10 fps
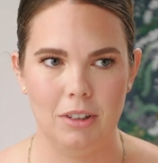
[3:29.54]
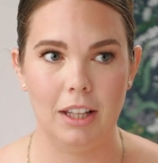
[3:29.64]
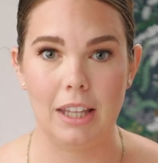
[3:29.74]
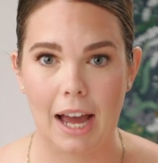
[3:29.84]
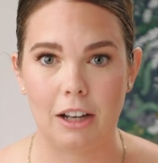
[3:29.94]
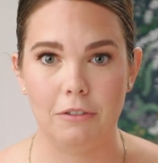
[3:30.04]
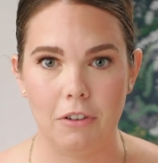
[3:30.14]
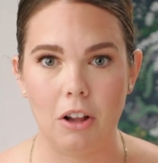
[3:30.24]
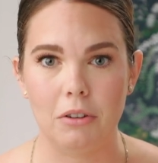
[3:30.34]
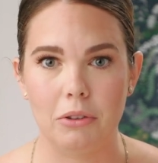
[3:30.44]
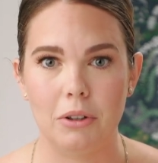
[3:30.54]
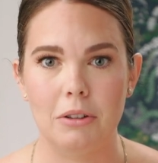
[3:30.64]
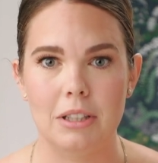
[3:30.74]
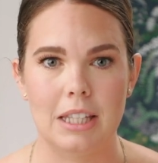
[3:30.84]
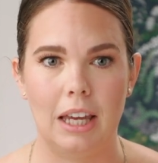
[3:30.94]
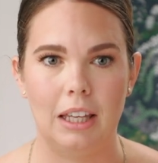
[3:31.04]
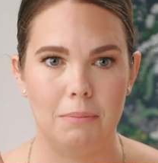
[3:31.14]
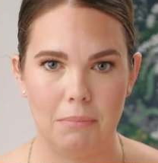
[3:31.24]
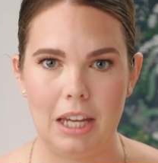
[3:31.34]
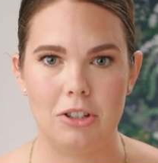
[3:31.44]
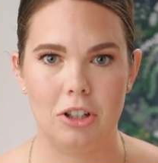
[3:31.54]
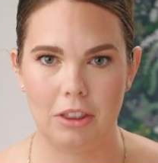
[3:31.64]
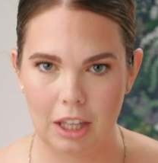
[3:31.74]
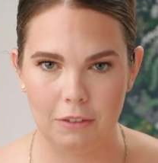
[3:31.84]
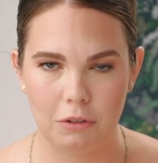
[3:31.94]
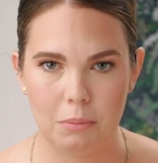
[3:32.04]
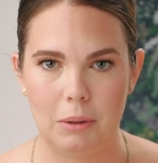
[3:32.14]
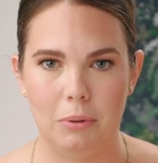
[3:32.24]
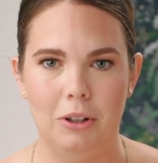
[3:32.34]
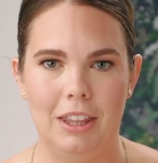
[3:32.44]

a lack of follow through is like a major thing for people